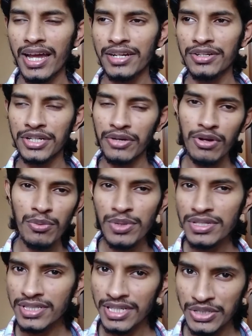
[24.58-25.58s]
and
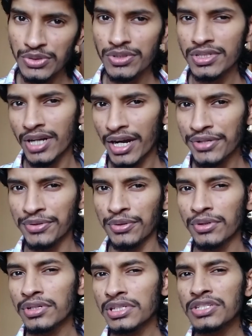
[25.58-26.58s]
developers can use
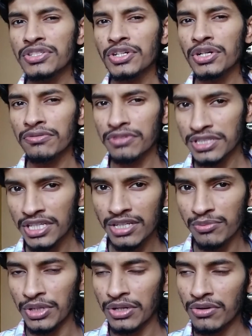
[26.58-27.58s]
Cardano instead of
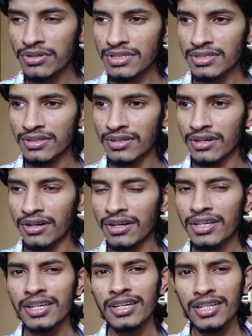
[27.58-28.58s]
Ethereum because
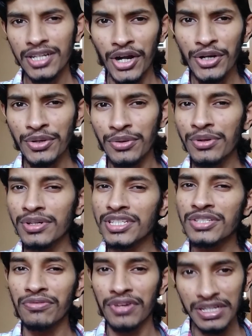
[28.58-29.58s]
Cardano
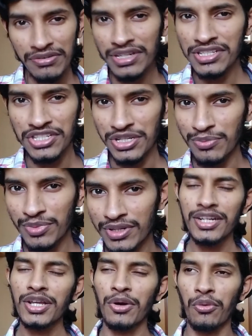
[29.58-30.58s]
is very very cheap.
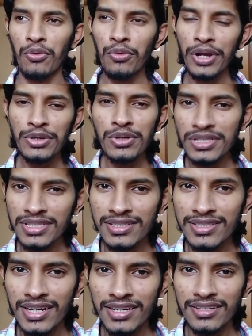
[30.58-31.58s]
Now why do I
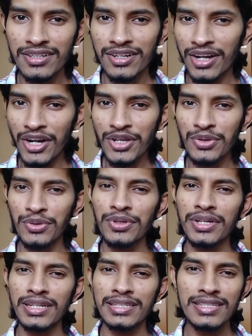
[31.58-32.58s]
think that uh, Cardano
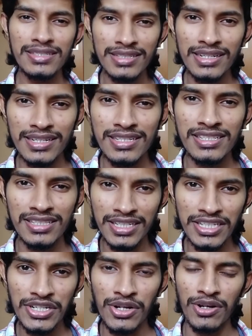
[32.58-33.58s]
can easily reach
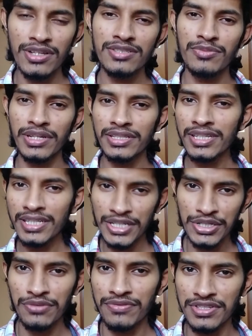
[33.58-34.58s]
$30 by the
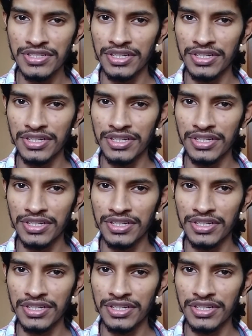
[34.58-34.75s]
end of this